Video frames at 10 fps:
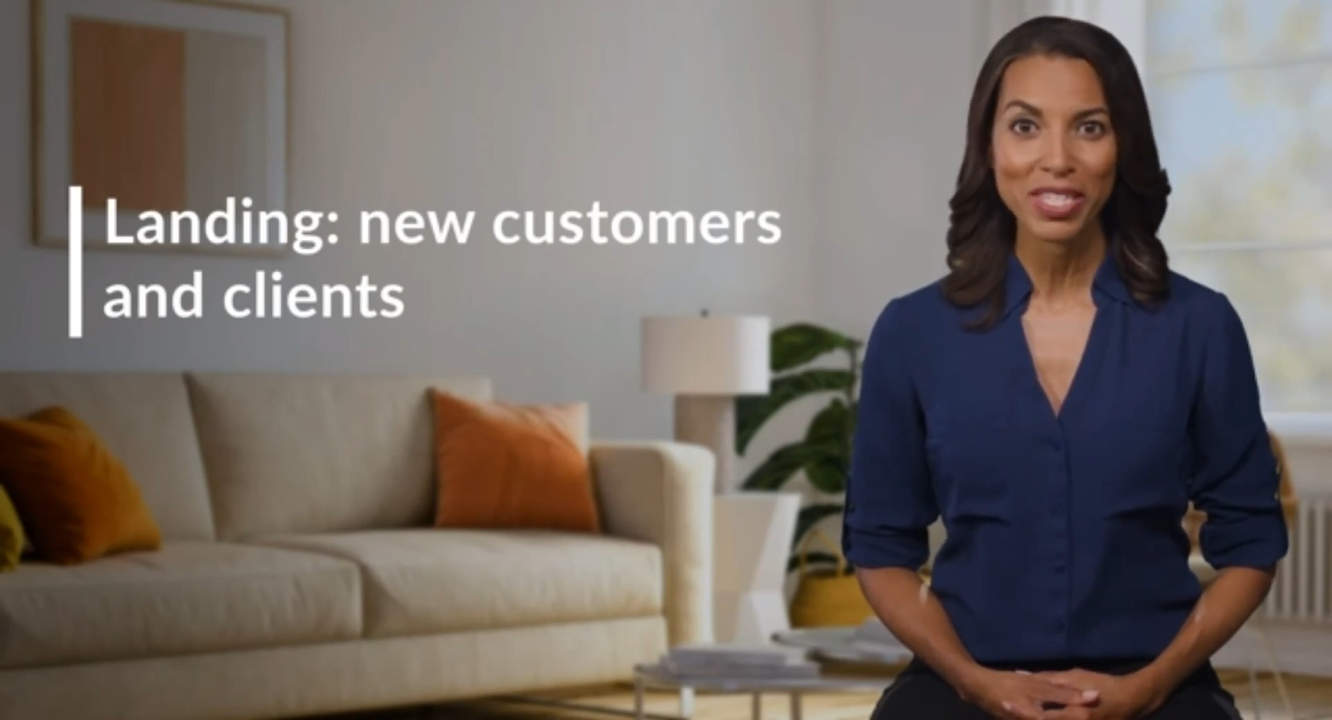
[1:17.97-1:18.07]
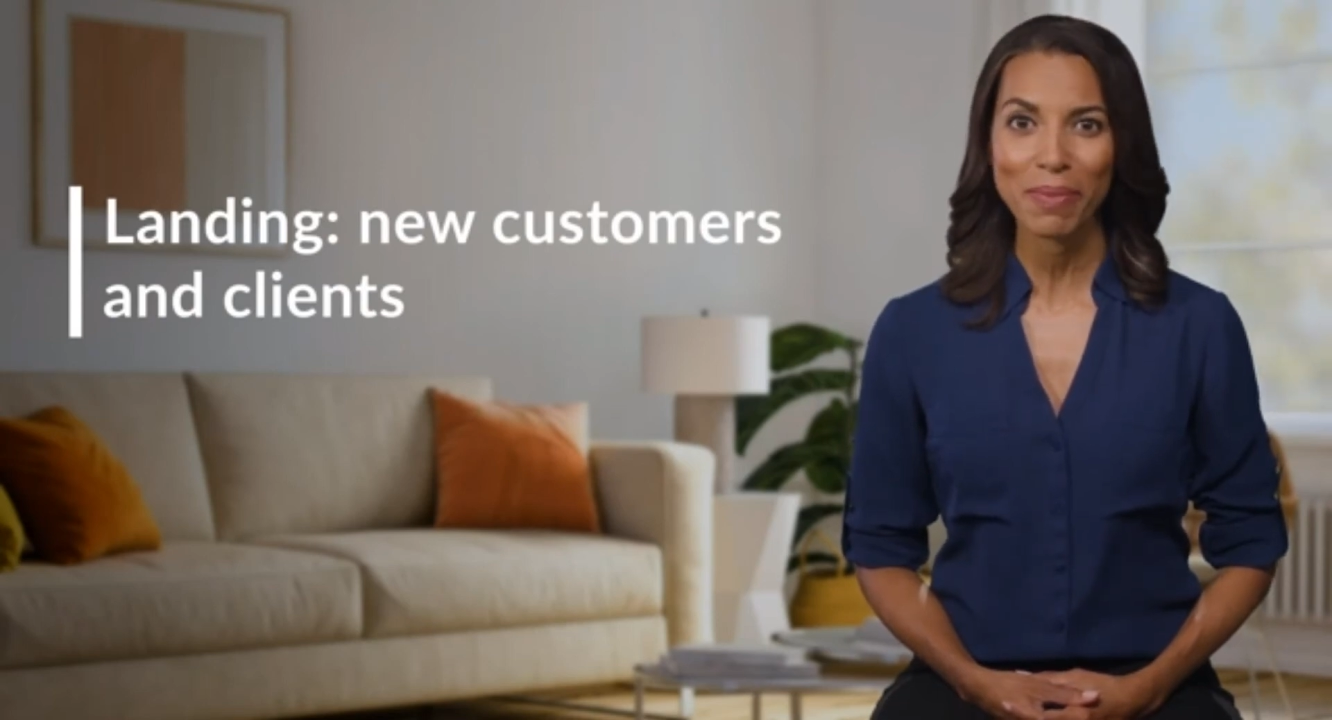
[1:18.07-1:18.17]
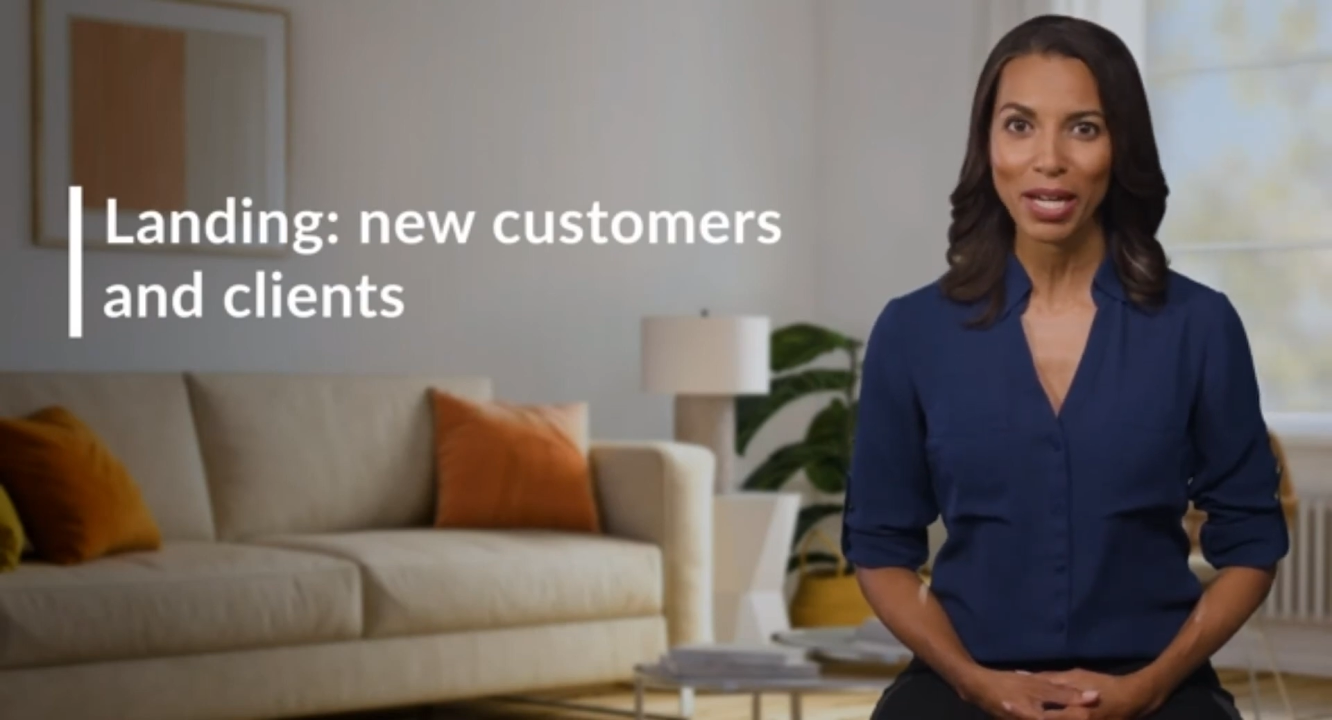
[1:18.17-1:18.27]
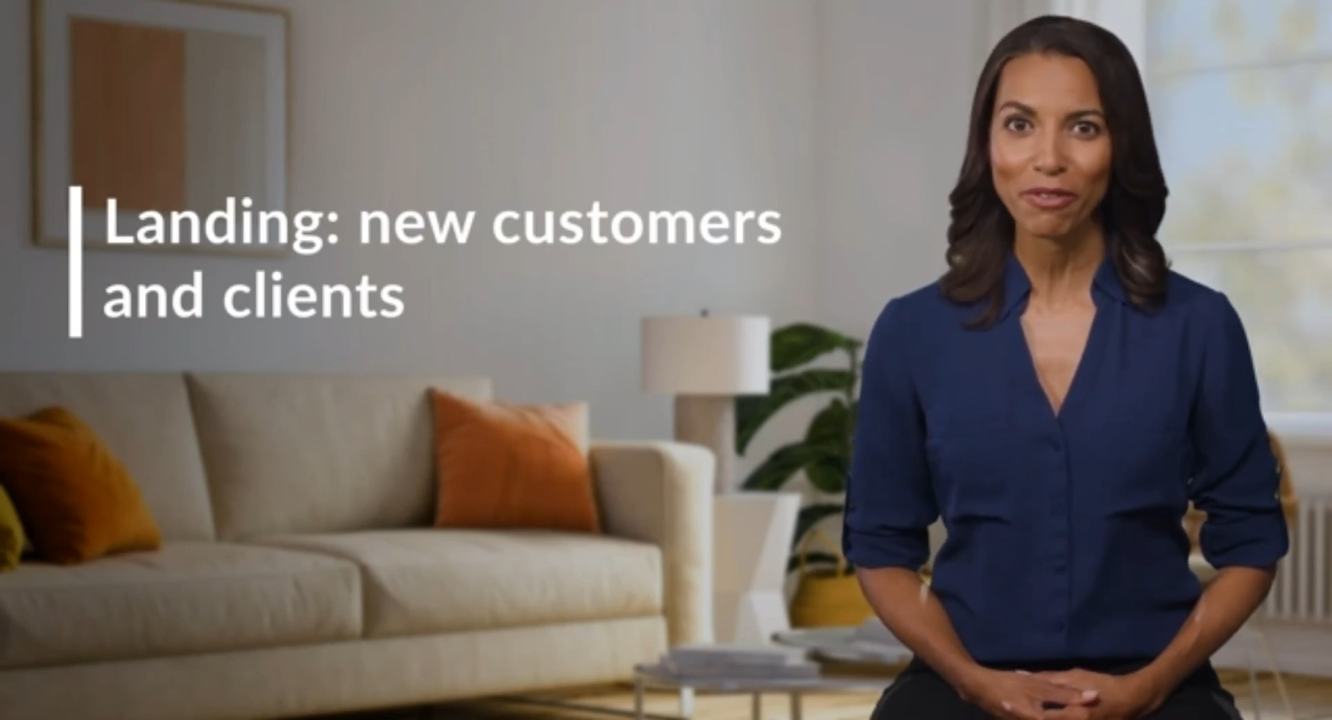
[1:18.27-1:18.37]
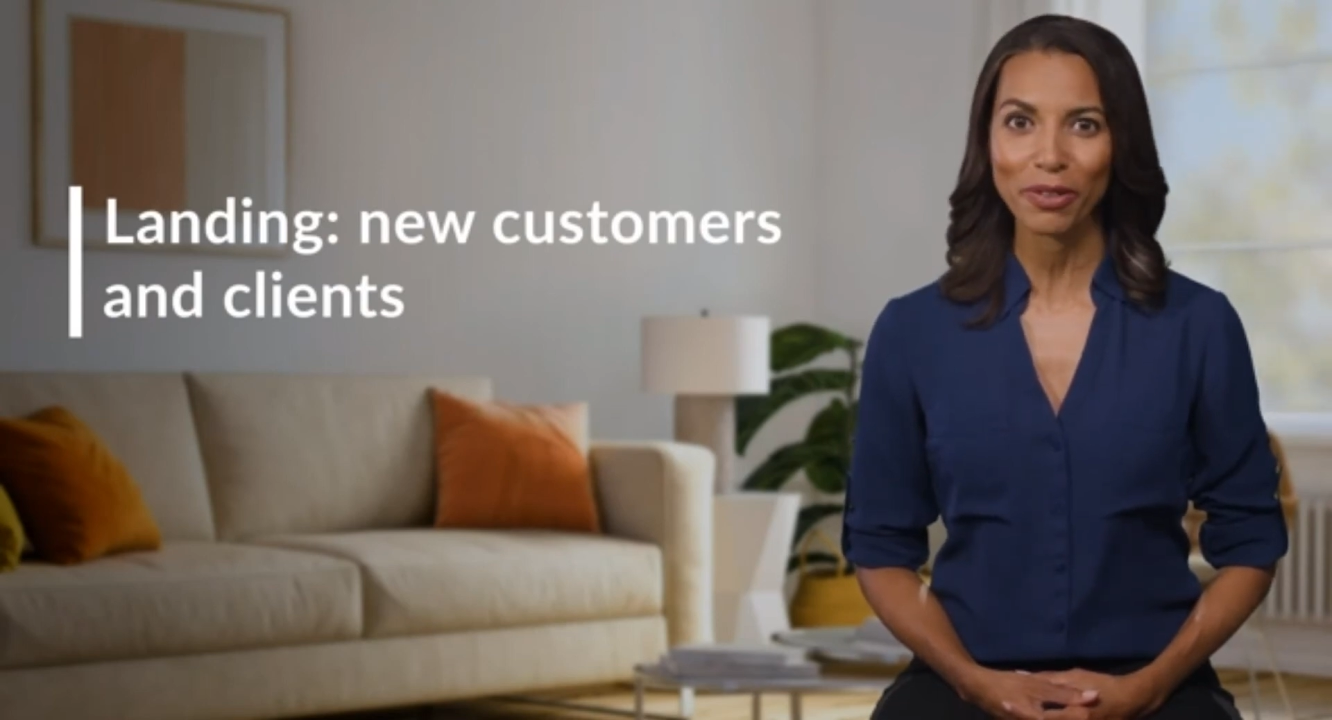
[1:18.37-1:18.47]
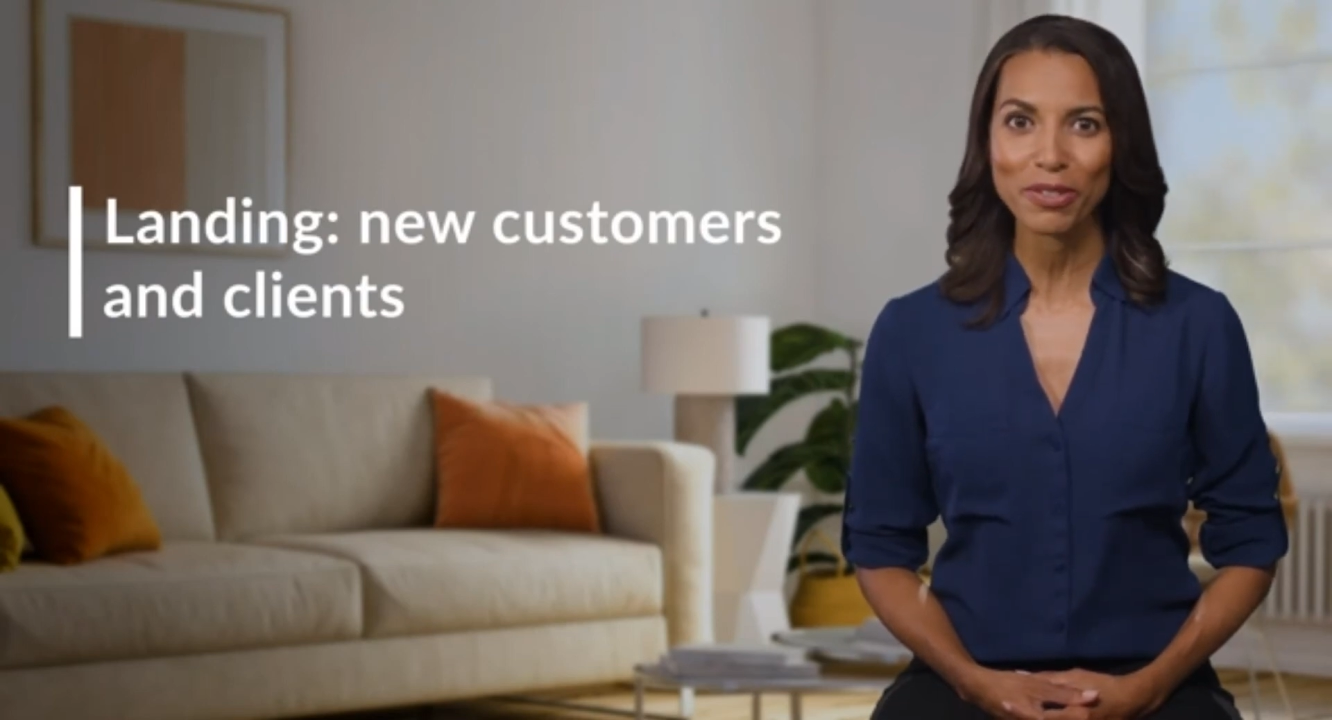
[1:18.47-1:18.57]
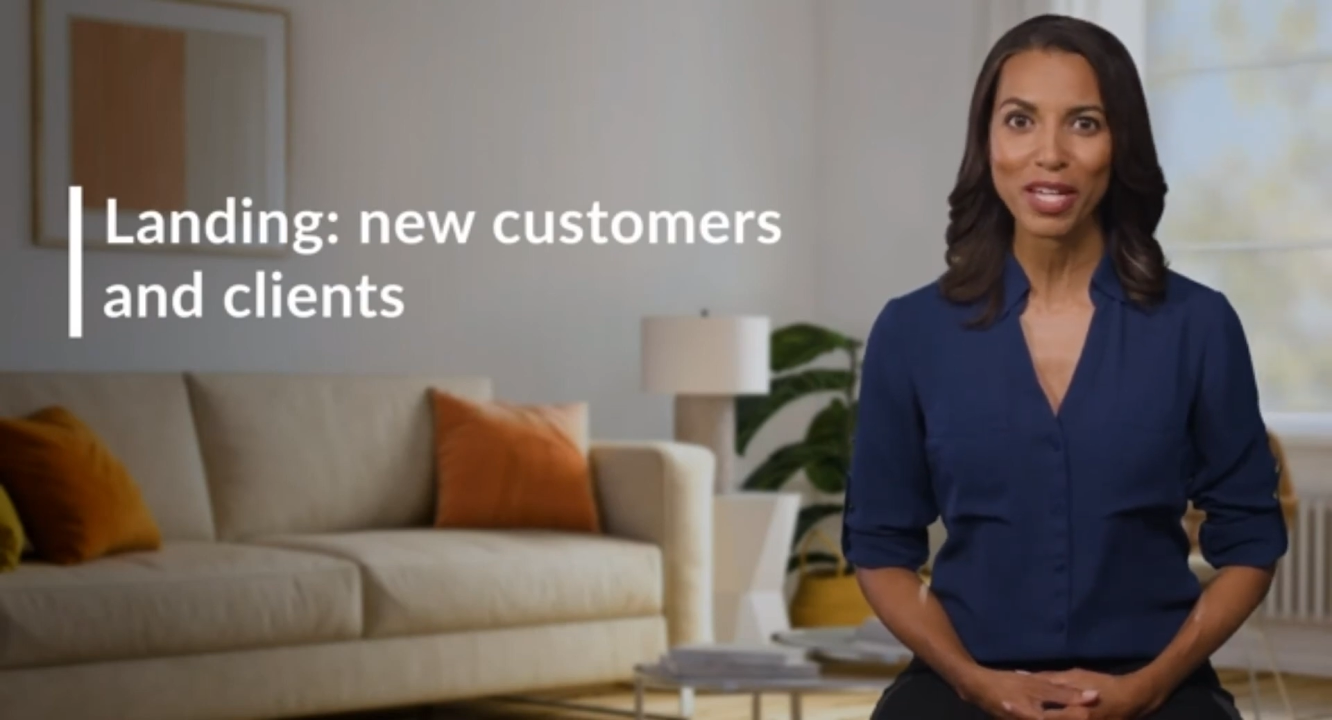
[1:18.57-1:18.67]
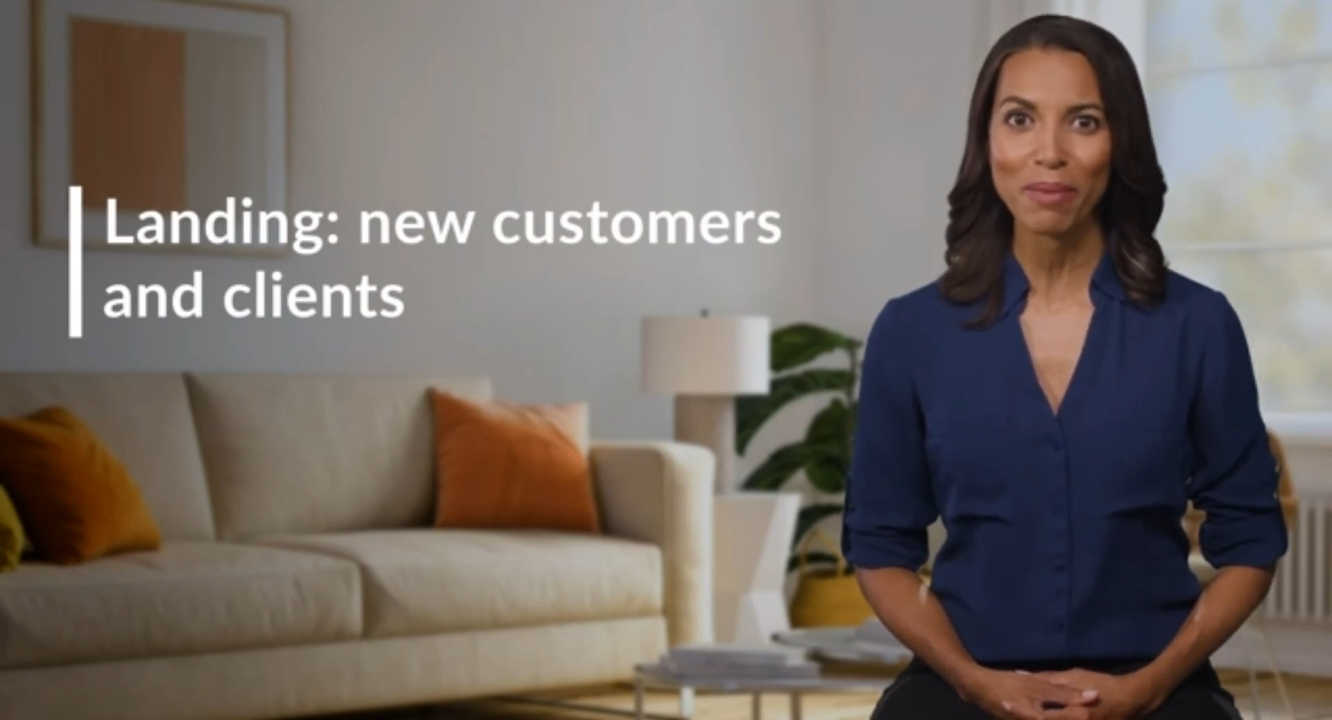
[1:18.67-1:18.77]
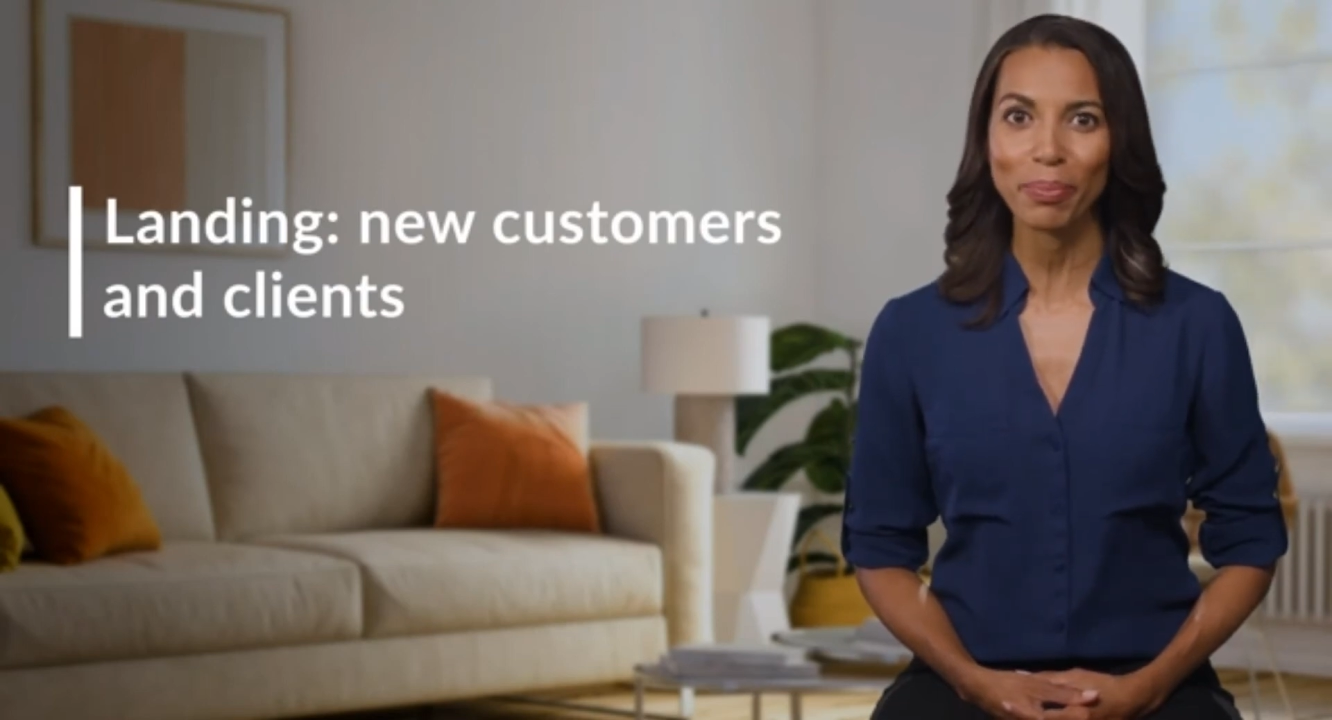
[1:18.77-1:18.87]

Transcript: to make a first-time